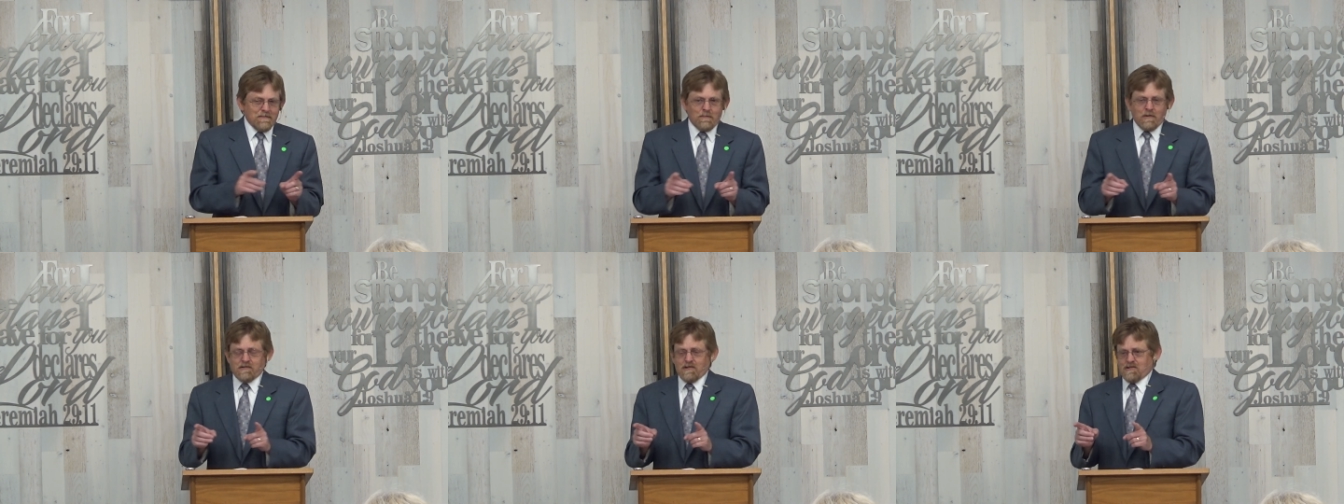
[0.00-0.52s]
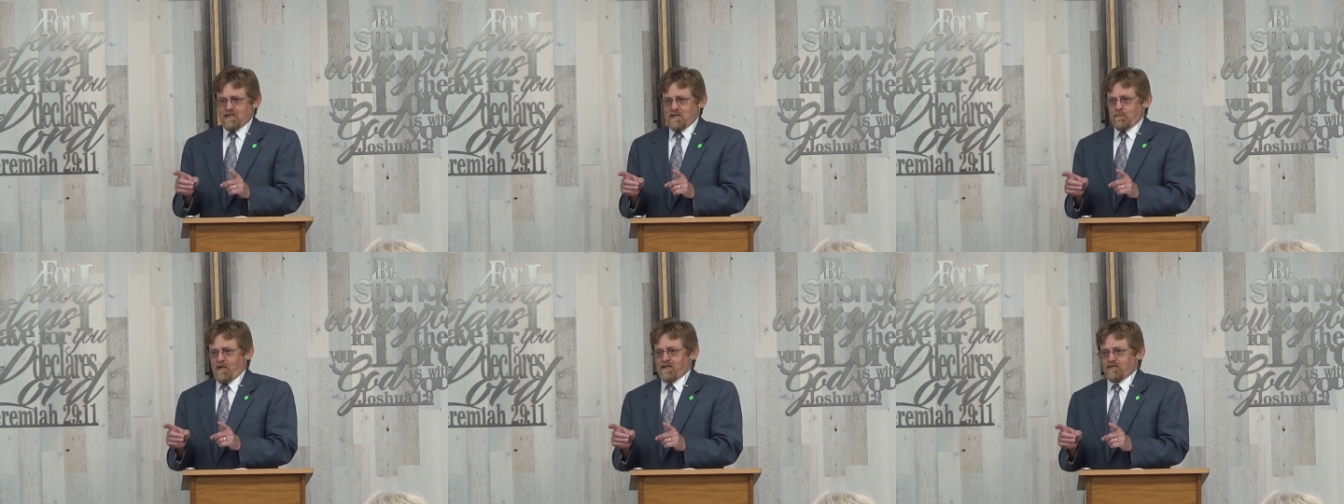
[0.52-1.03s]
What does the
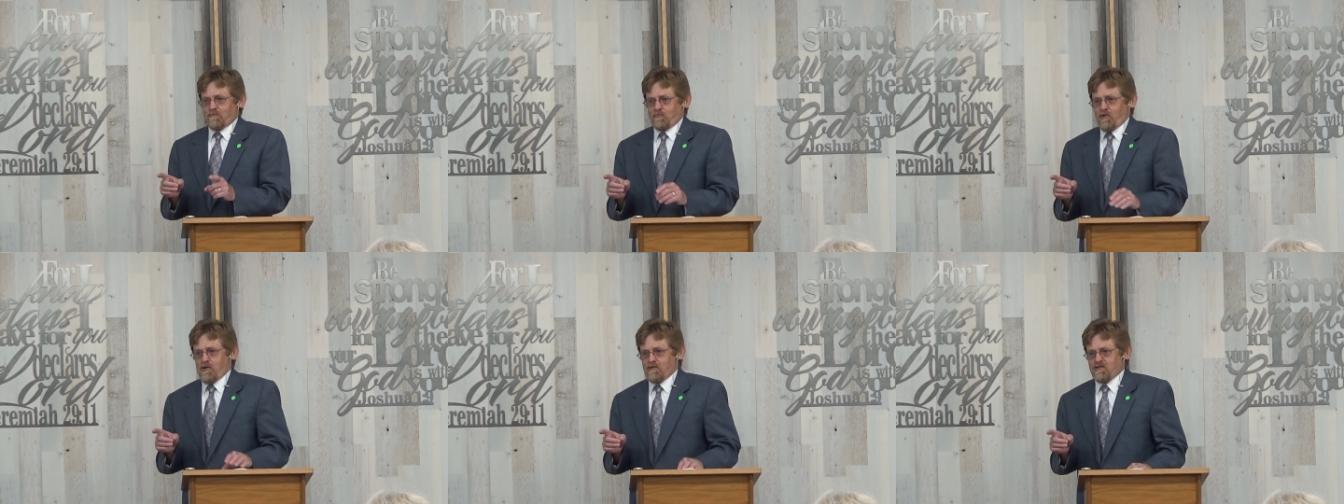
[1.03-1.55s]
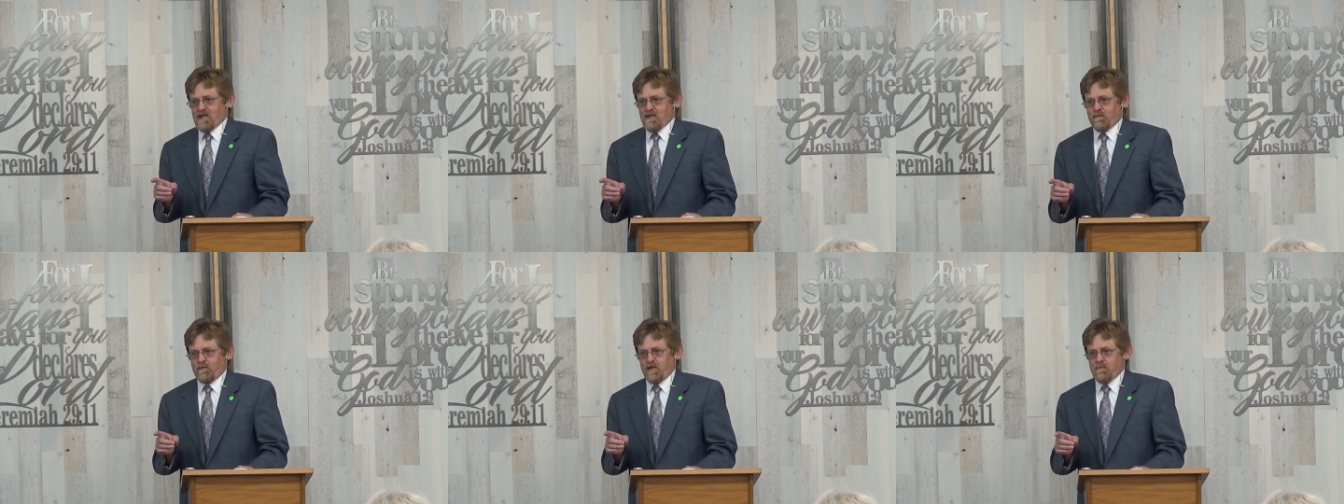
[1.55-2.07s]
Apostle Paul say
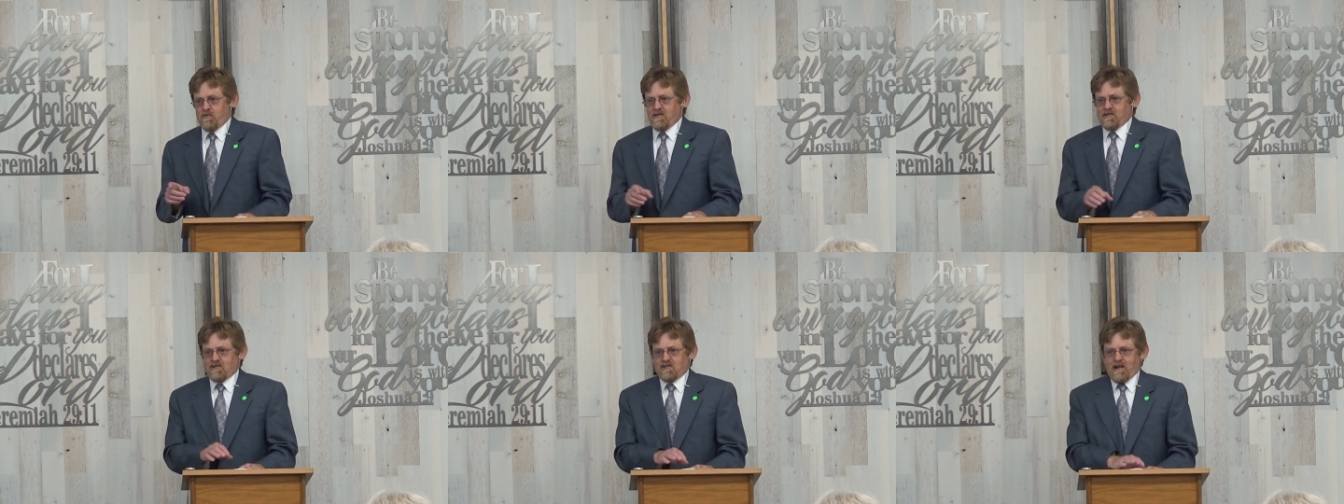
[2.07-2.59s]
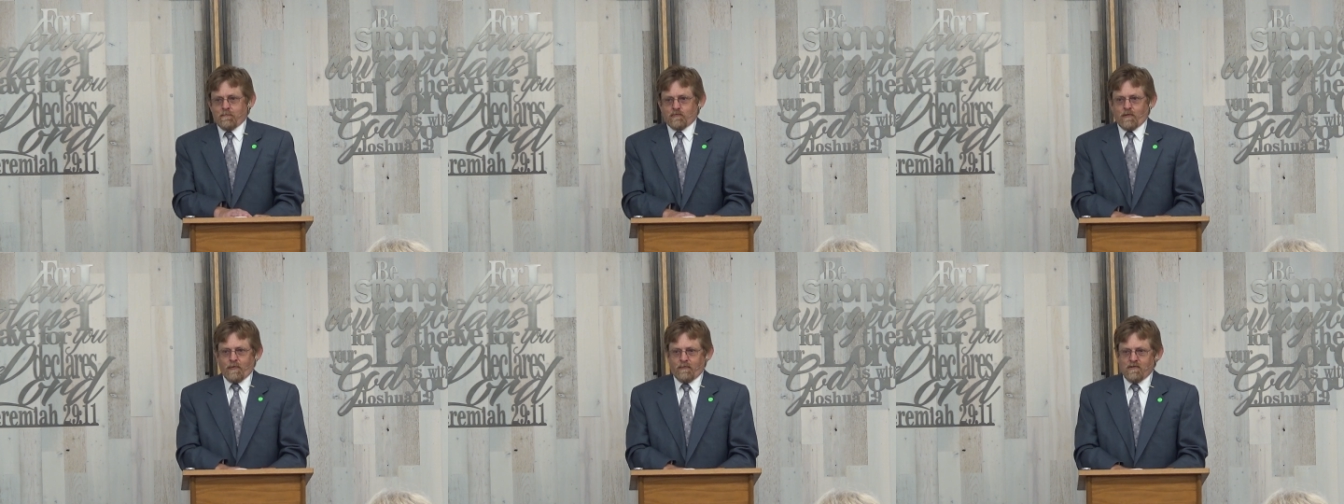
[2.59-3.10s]
in Philippians
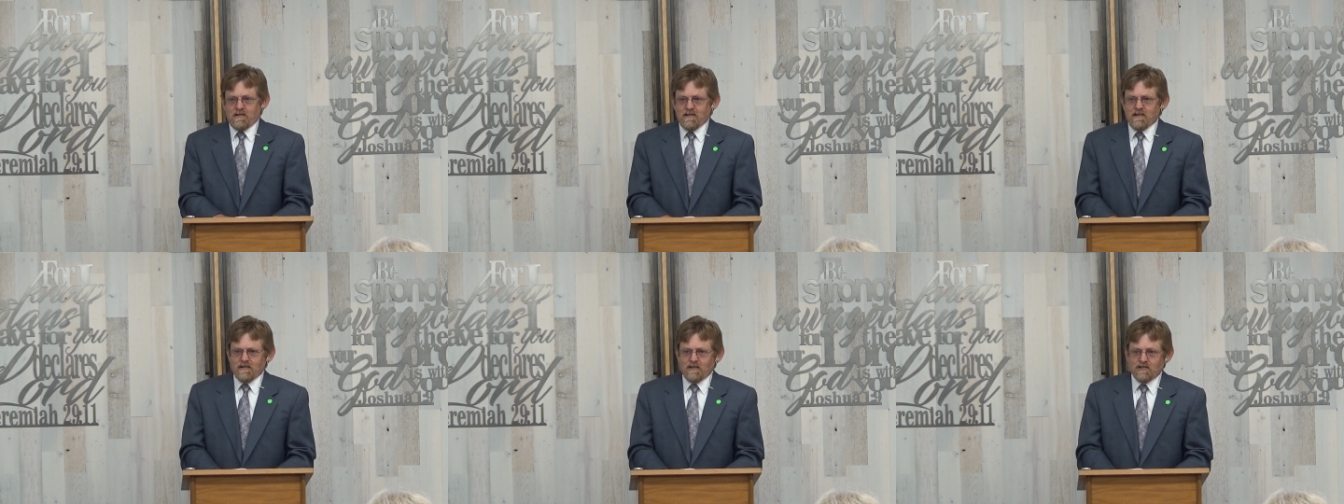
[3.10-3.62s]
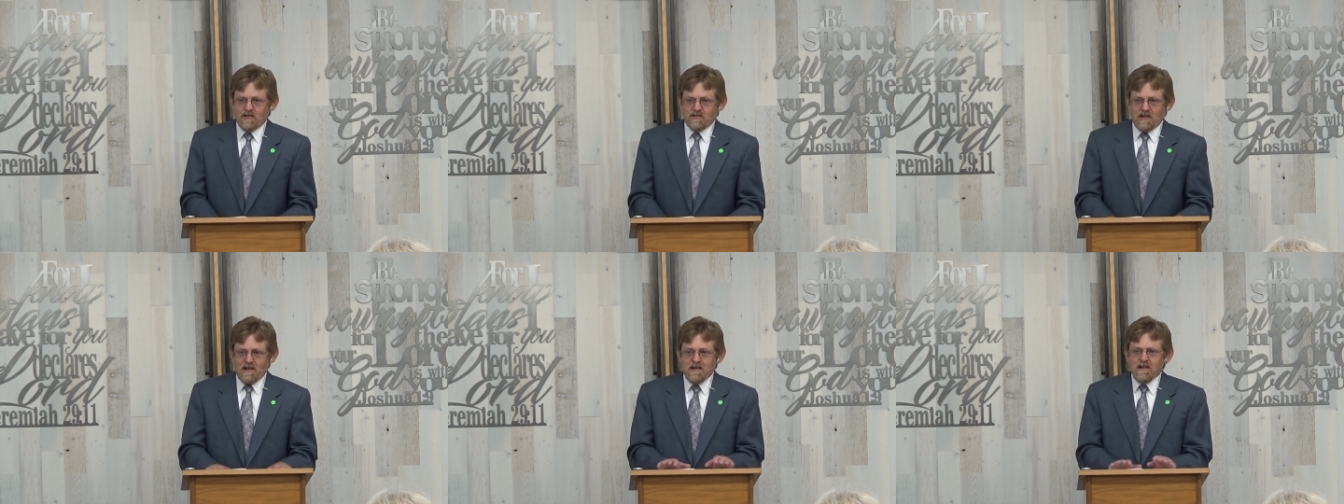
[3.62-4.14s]
chapter 3? Does he
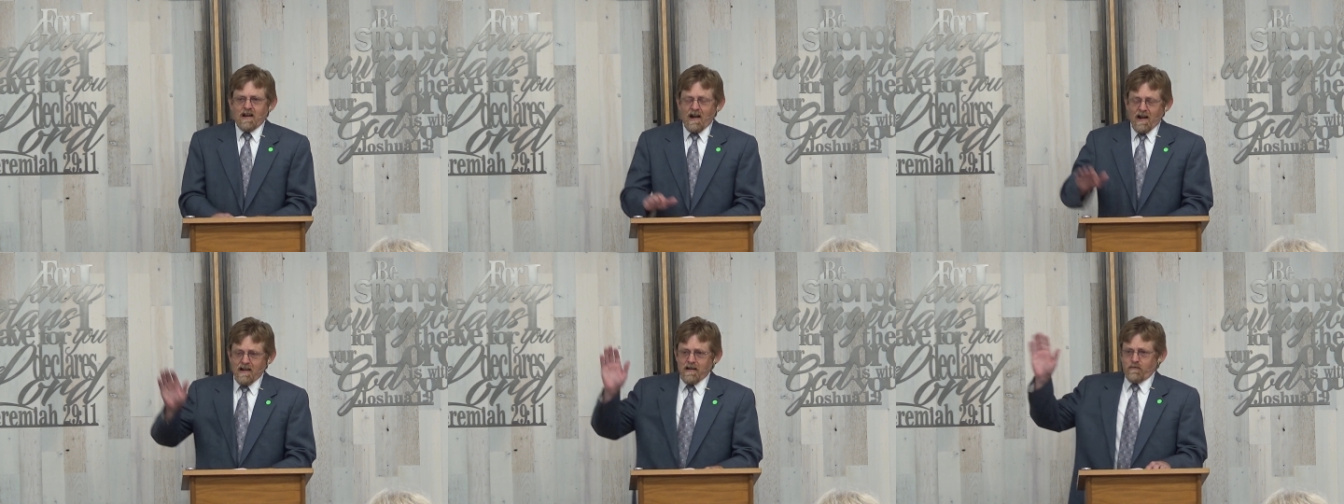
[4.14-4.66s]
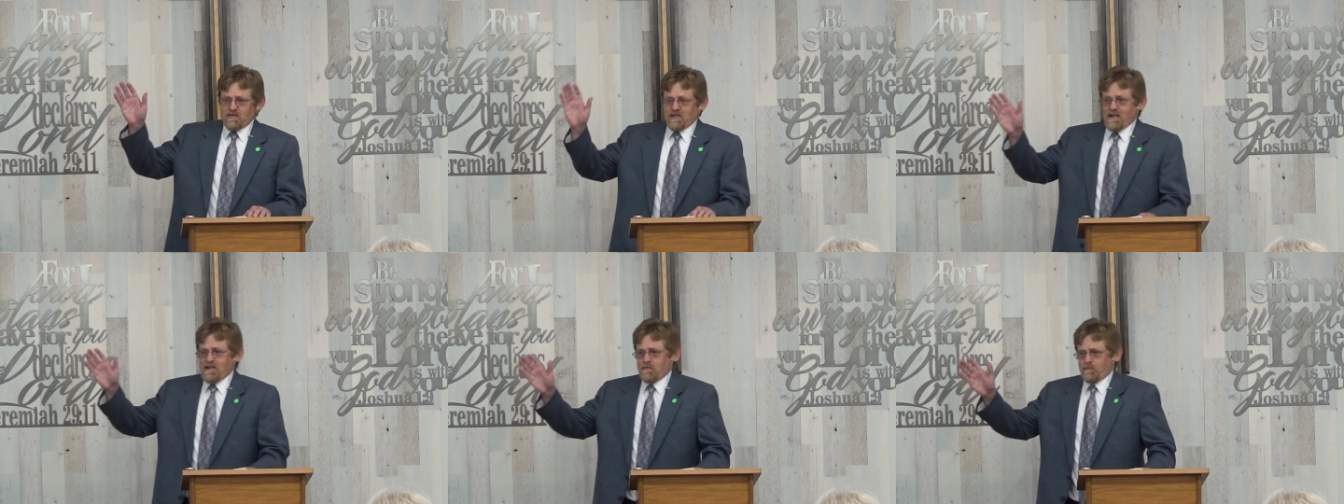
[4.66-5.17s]
say, I have
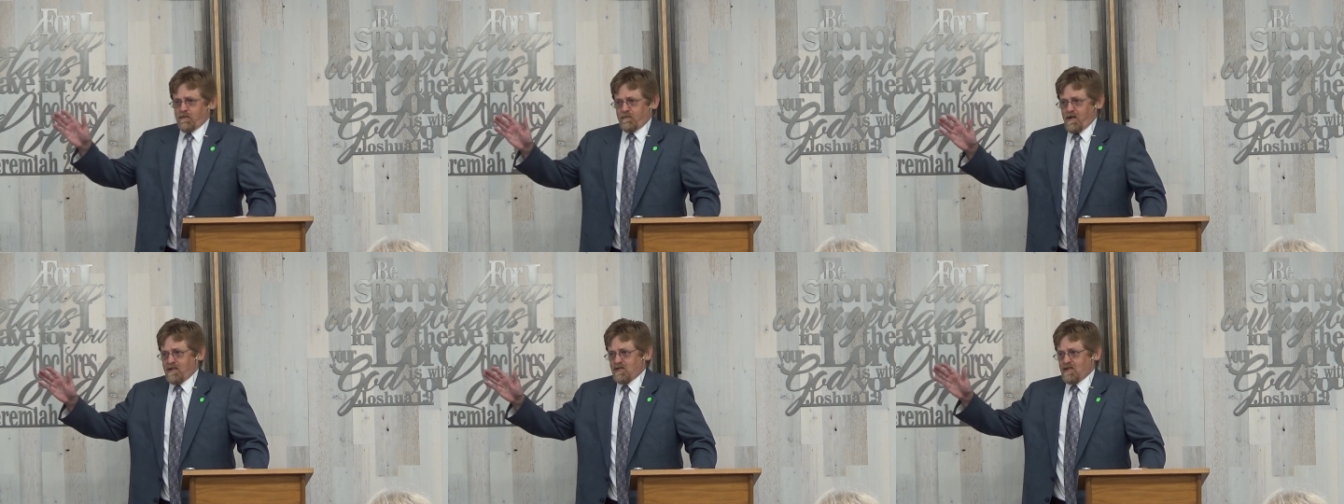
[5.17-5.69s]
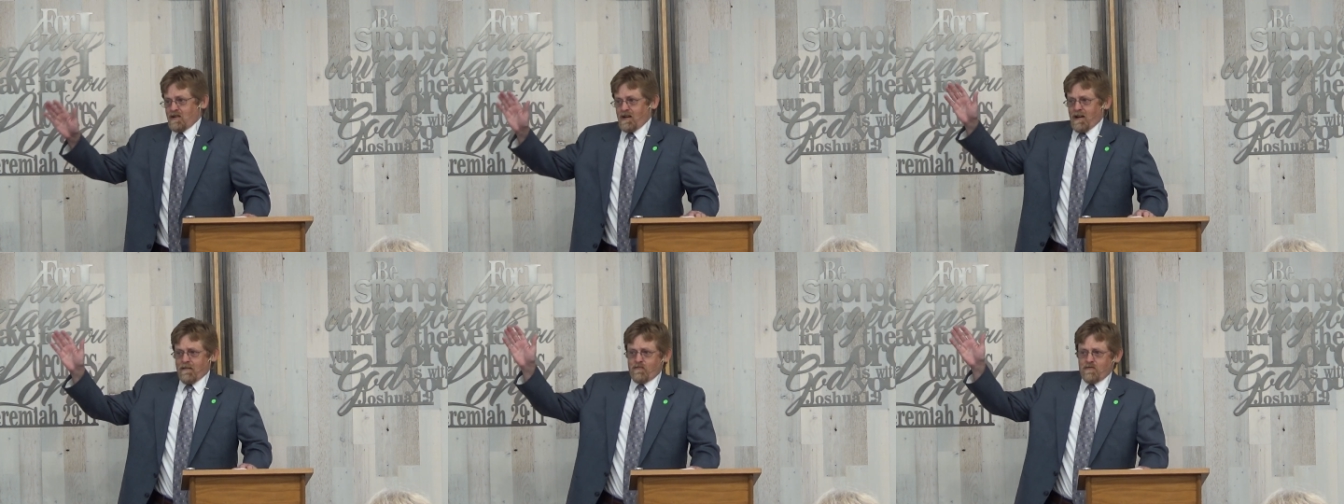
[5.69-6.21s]
attained perfection and
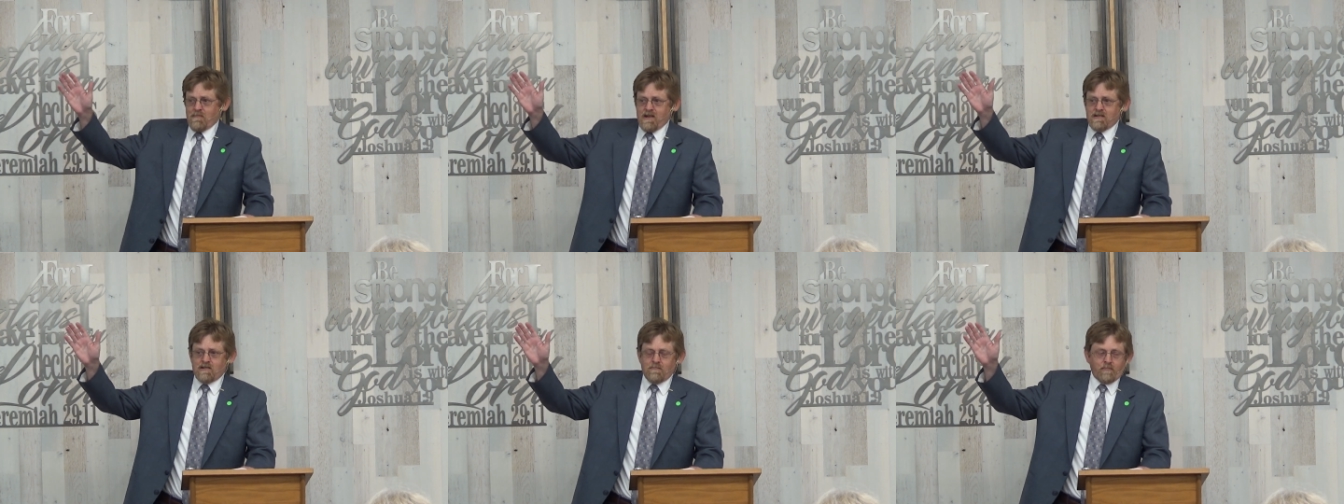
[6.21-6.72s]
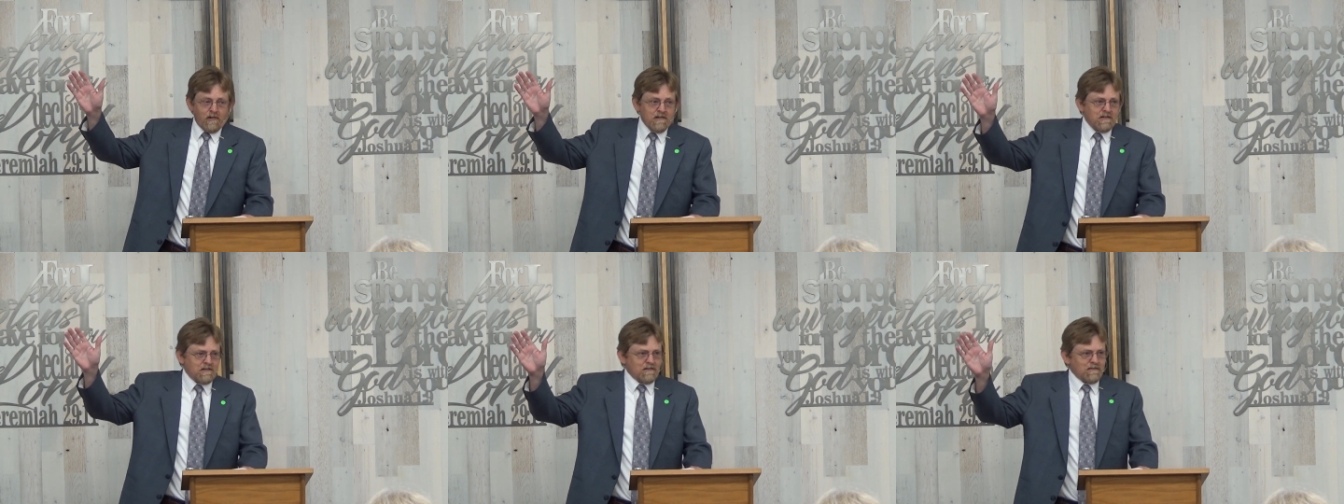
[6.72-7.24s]
I have been made
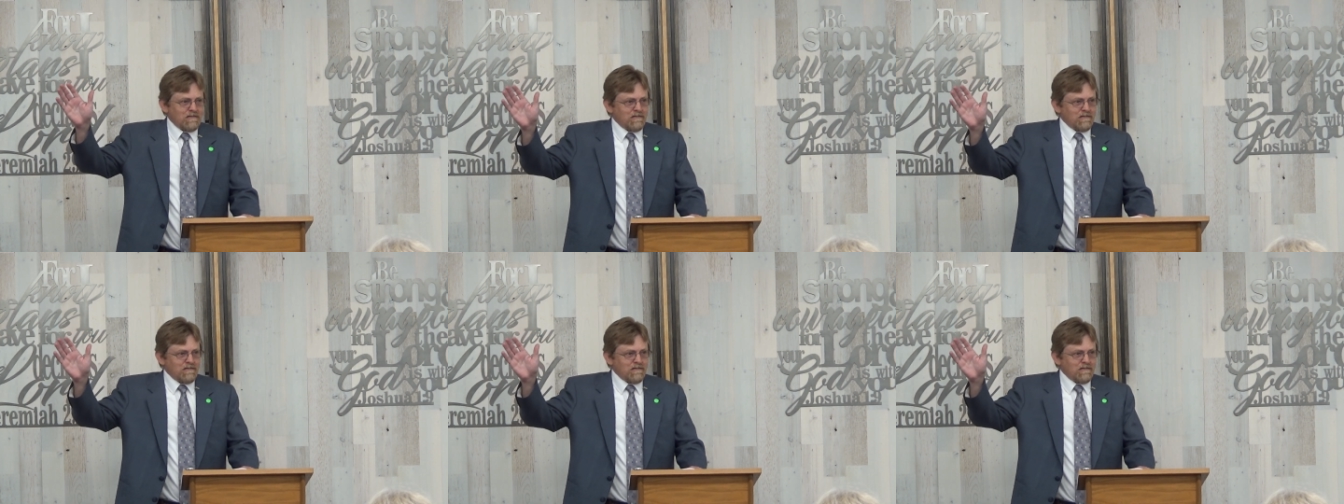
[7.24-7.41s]
complete?